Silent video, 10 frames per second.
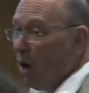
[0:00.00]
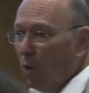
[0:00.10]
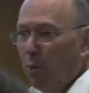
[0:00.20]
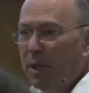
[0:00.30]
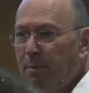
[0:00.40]

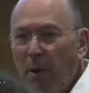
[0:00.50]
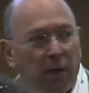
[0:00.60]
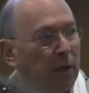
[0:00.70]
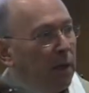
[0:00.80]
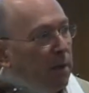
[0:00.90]
We spoke a
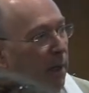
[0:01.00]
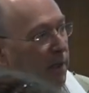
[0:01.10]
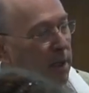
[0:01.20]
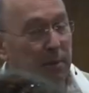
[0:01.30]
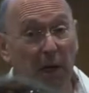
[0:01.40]
lot, uh,
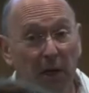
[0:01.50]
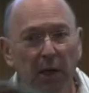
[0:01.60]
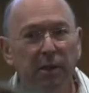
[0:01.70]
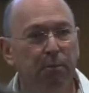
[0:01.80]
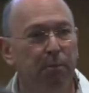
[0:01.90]
of, a
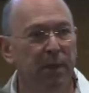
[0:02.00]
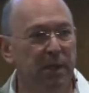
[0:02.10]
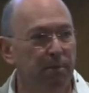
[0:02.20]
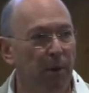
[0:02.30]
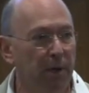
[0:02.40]
lot been
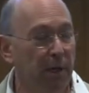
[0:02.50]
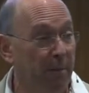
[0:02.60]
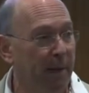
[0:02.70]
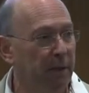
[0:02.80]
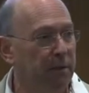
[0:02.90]
spoken
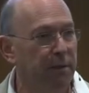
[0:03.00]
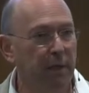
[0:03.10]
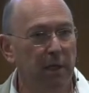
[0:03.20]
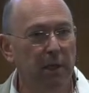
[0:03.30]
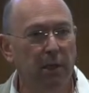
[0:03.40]
about
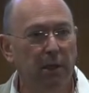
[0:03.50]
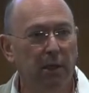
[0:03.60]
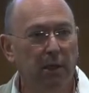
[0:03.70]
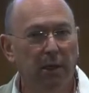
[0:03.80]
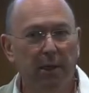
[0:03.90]
the
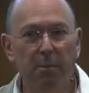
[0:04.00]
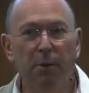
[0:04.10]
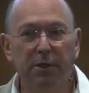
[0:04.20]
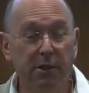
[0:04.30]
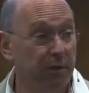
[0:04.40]

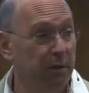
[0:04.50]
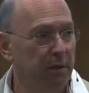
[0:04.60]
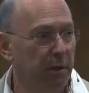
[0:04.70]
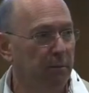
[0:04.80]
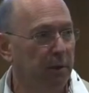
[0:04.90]
imposter
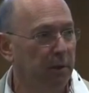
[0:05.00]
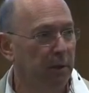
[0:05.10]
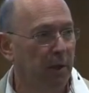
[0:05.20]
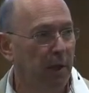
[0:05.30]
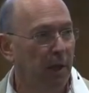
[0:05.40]
syndrome.
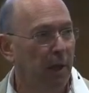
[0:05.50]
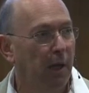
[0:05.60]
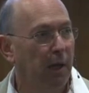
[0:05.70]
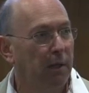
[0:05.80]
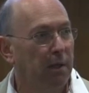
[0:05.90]

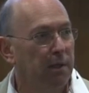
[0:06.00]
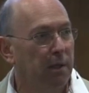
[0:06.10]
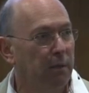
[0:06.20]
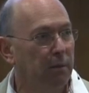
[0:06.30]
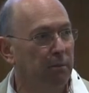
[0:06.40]

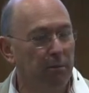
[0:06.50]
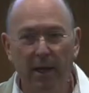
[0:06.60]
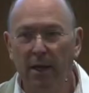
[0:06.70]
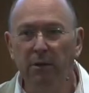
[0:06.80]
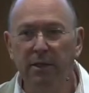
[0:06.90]
So my
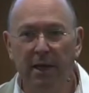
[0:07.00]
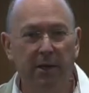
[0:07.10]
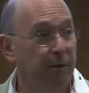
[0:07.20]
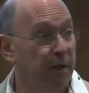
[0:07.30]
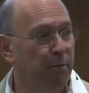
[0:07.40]
own take
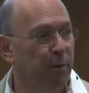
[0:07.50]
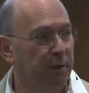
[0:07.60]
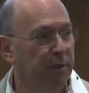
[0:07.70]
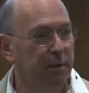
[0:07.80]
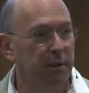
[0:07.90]
on the
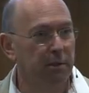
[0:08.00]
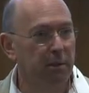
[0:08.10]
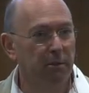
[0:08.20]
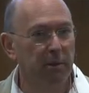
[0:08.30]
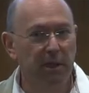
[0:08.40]
imposter
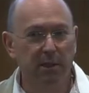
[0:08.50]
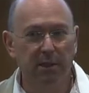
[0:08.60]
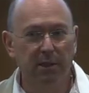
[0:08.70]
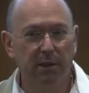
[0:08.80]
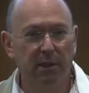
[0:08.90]
syndrome is
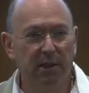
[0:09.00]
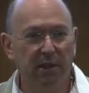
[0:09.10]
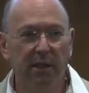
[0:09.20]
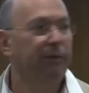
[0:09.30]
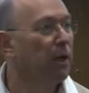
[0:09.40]
it
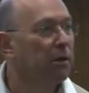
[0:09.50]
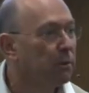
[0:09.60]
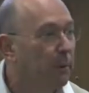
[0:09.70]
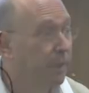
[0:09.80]
never goes away.